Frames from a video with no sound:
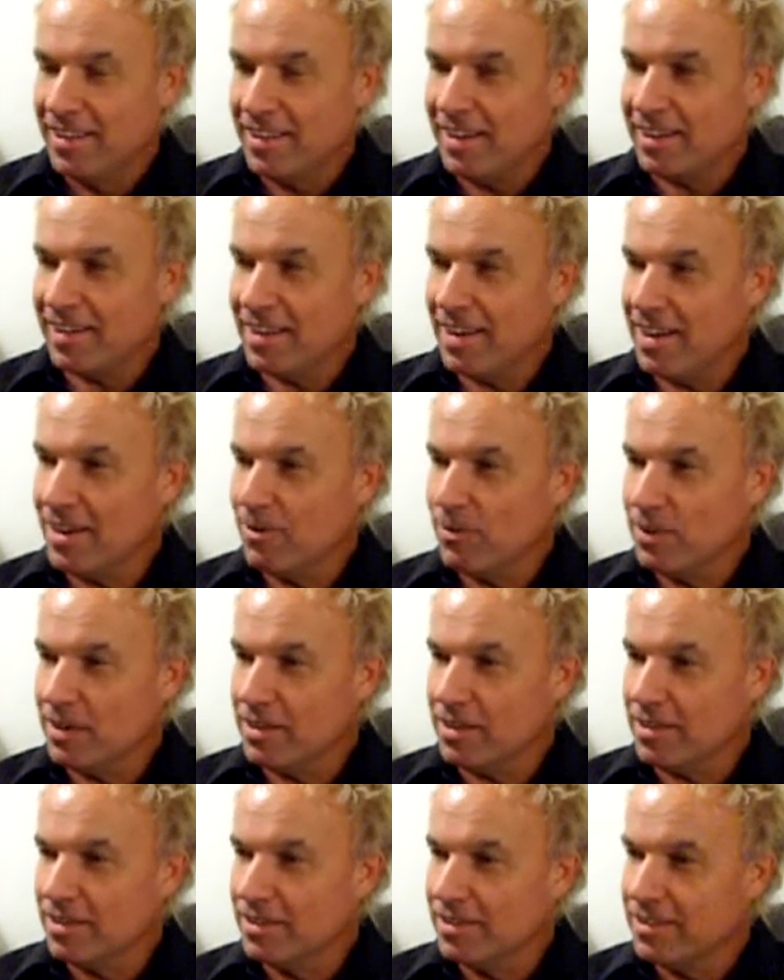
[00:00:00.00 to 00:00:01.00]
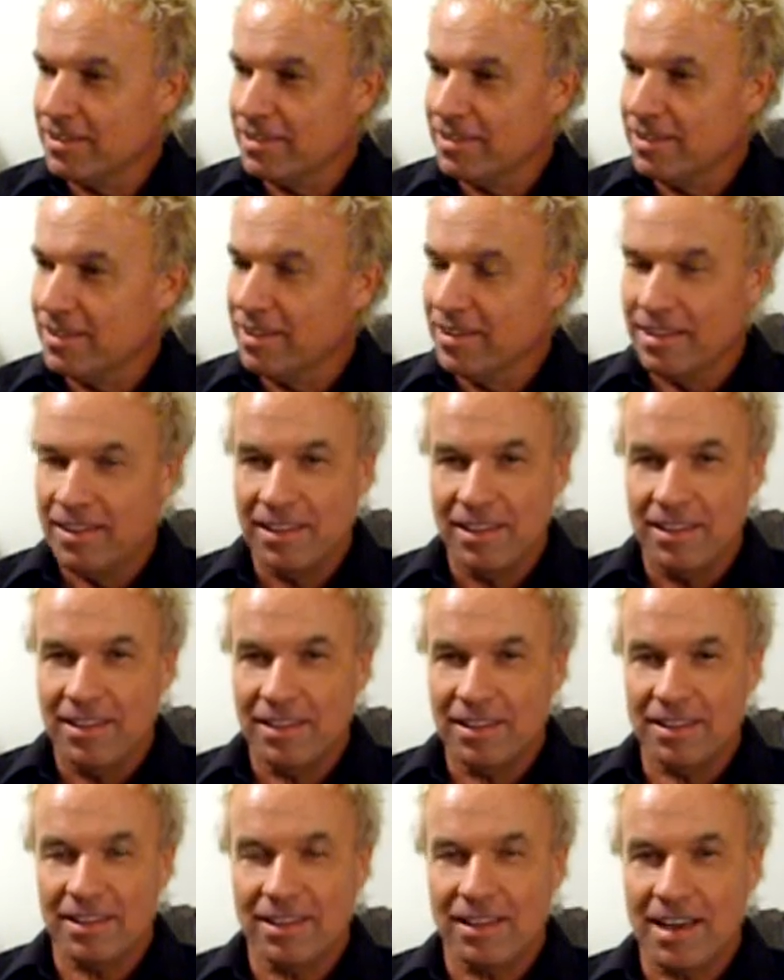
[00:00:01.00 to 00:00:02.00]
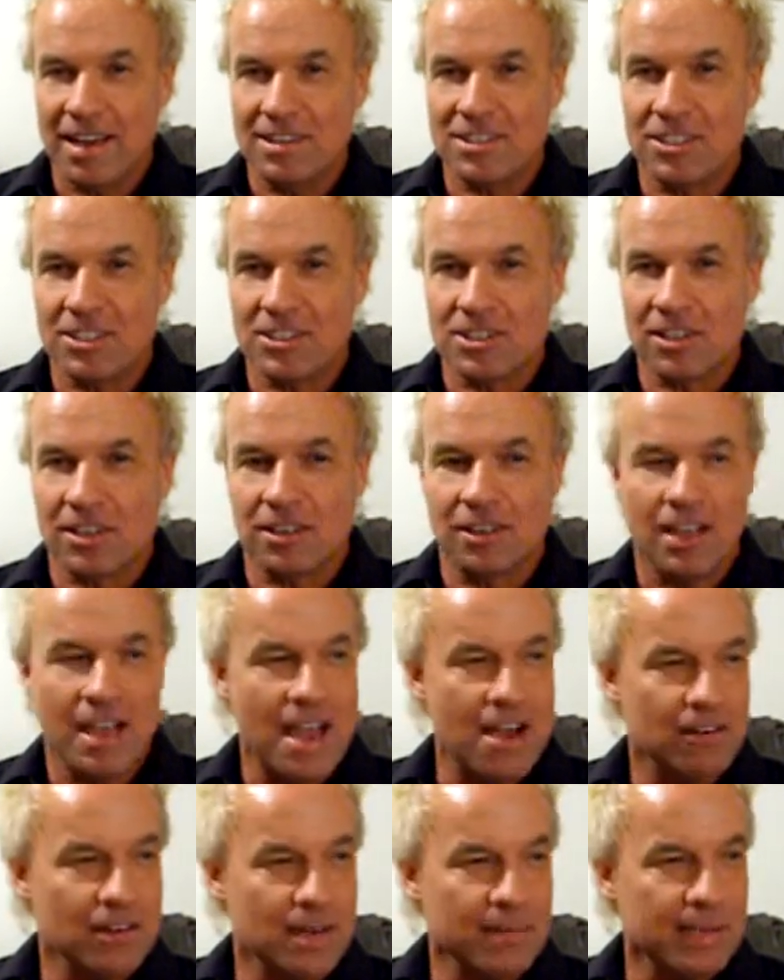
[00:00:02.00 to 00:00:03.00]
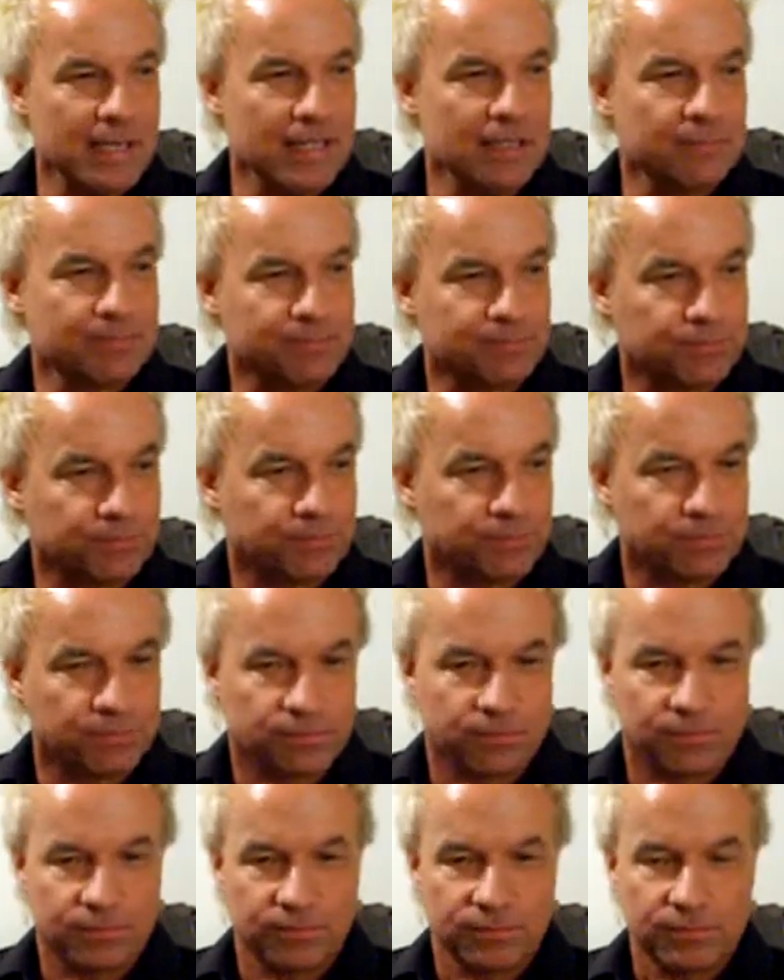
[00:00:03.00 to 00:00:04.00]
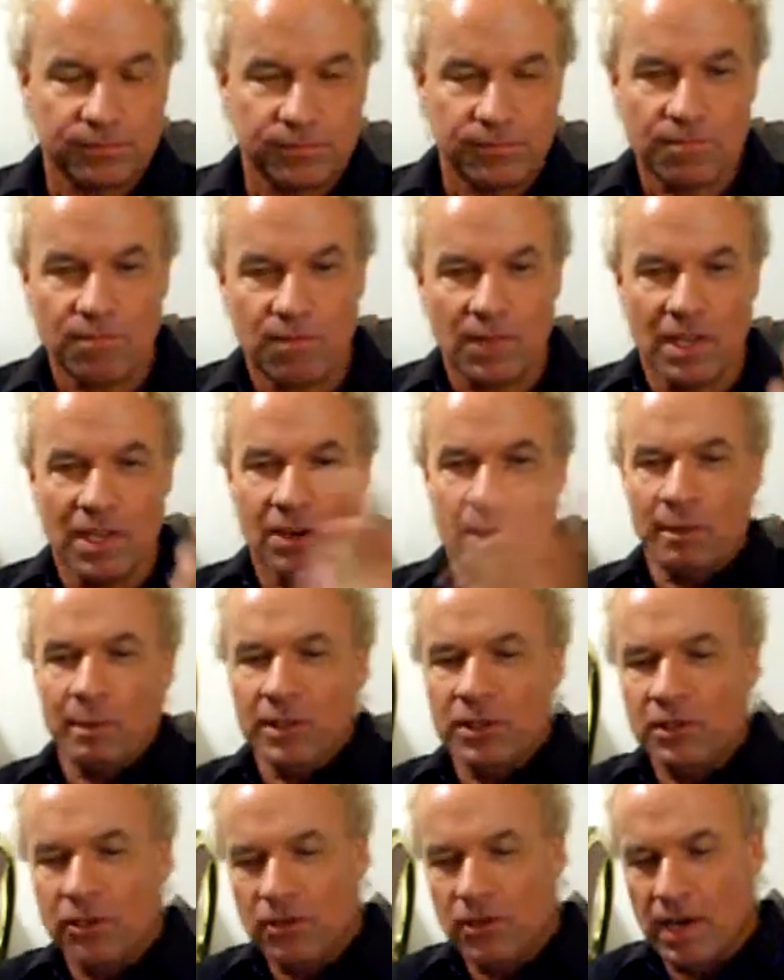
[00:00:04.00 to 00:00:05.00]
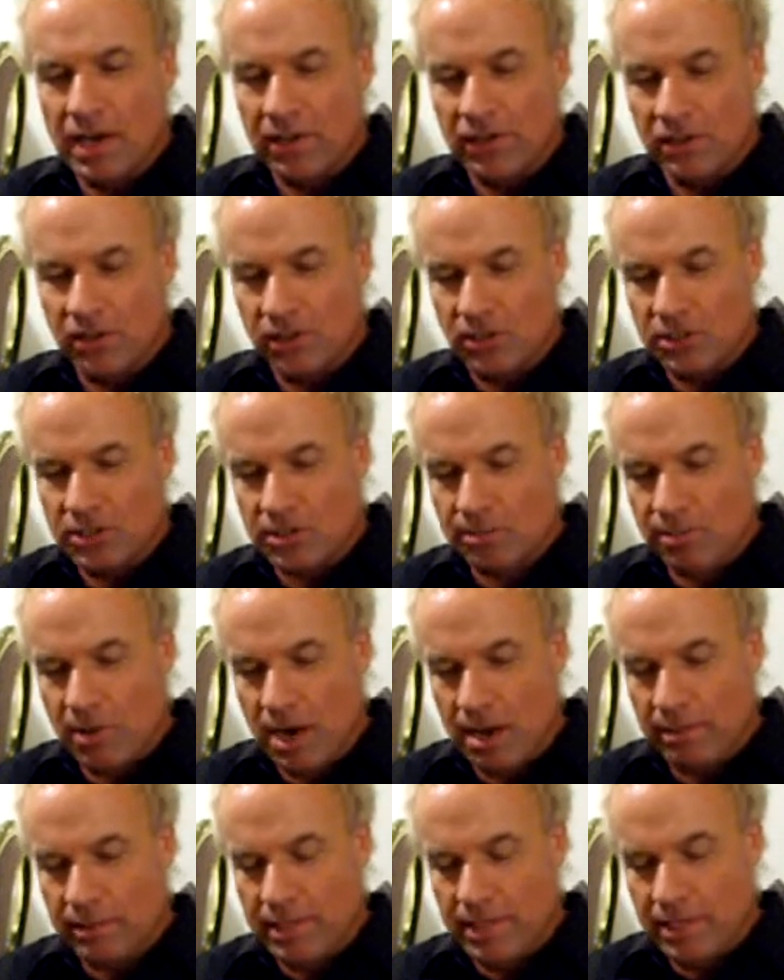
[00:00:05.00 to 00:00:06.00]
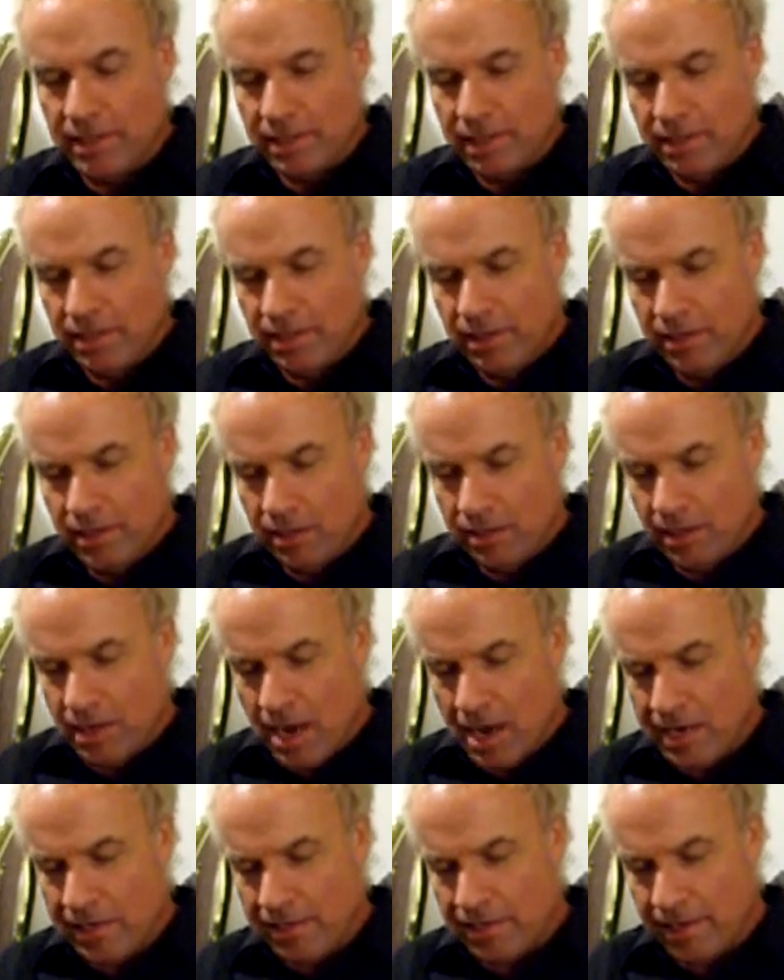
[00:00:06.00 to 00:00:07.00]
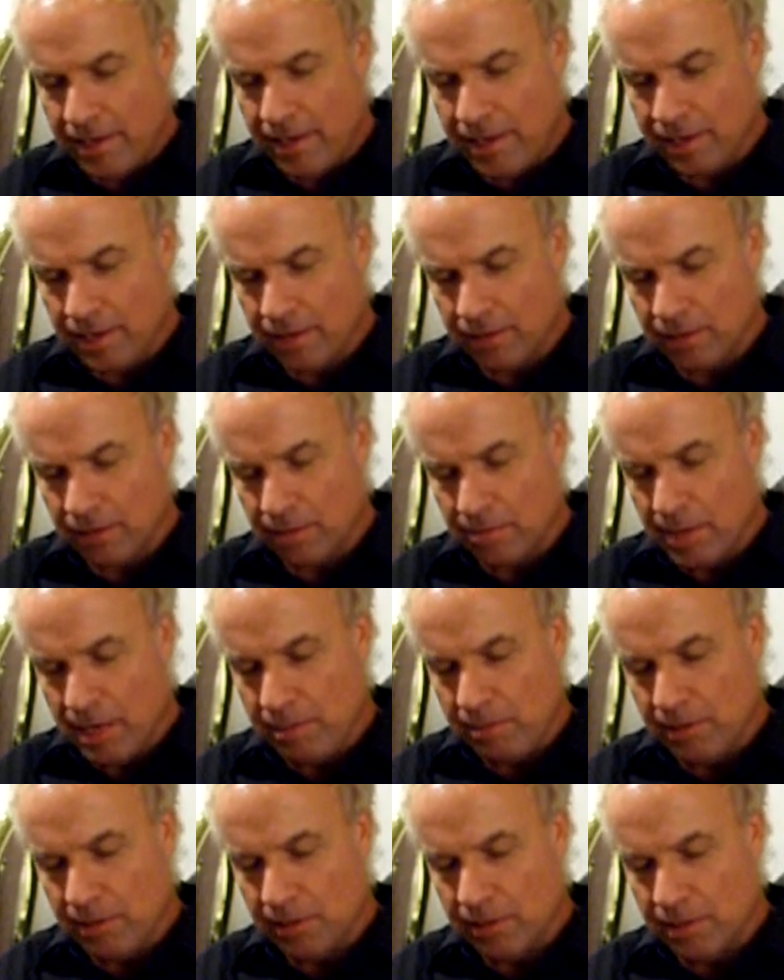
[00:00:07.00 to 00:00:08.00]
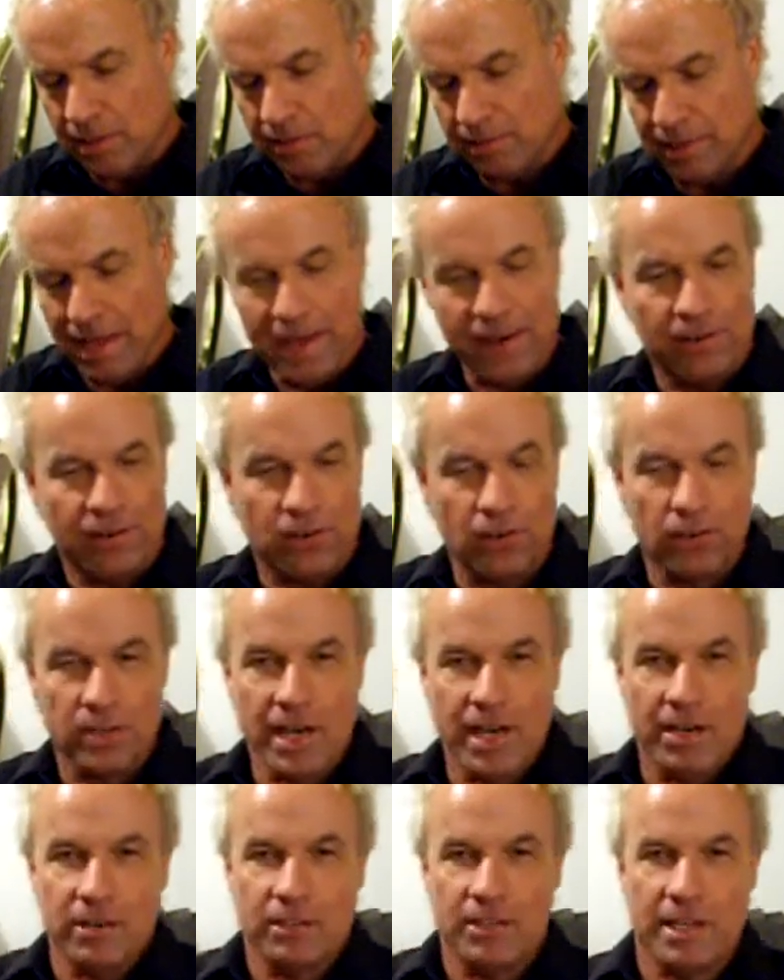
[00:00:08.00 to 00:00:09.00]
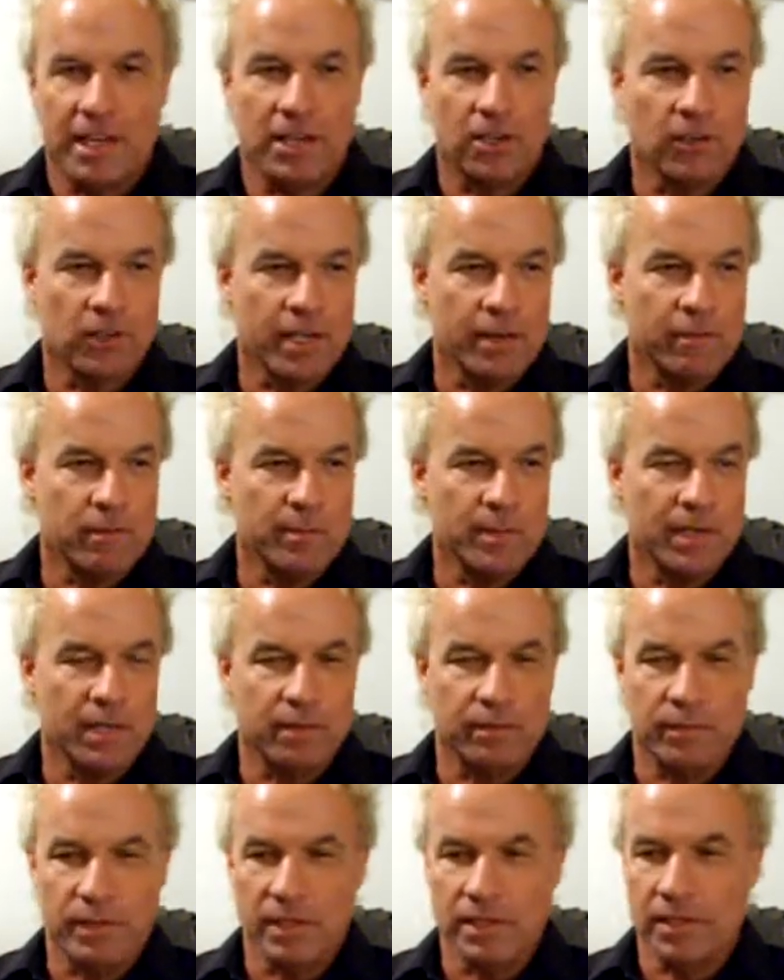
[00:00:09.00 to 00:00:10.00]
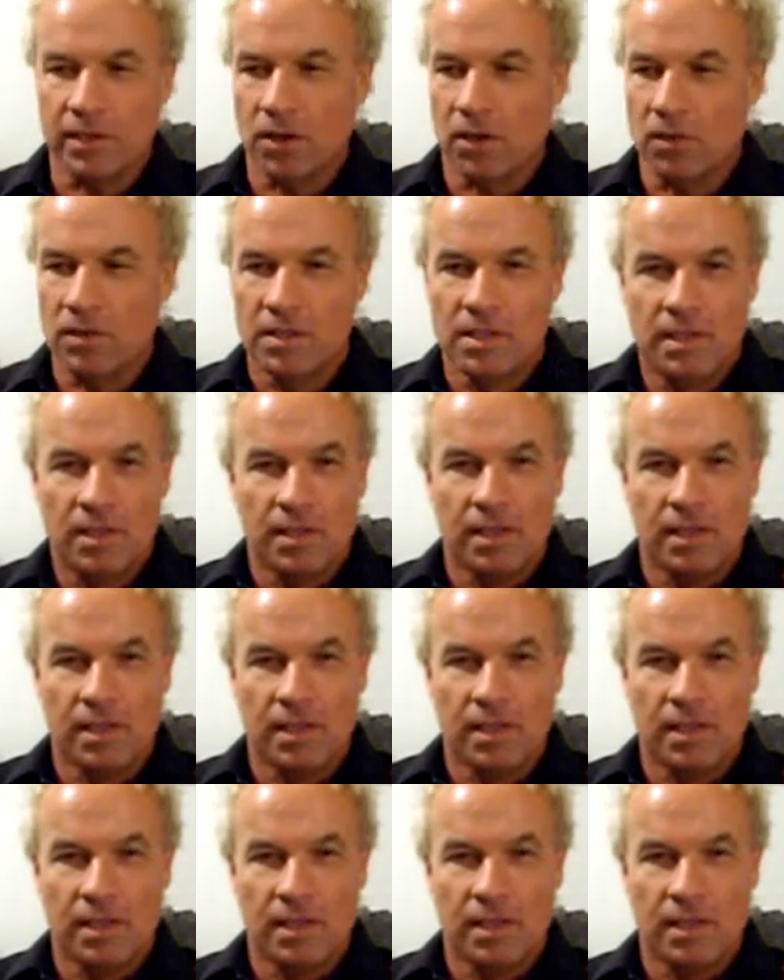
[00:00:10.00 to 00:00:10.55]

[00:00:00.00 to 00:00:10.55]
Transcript: that guy, the guy's just a clown. I mean, here I'm going to do, I don't know, it's probably 9, 10, maybe, I don't know, 9 or 10 or 11 minute video.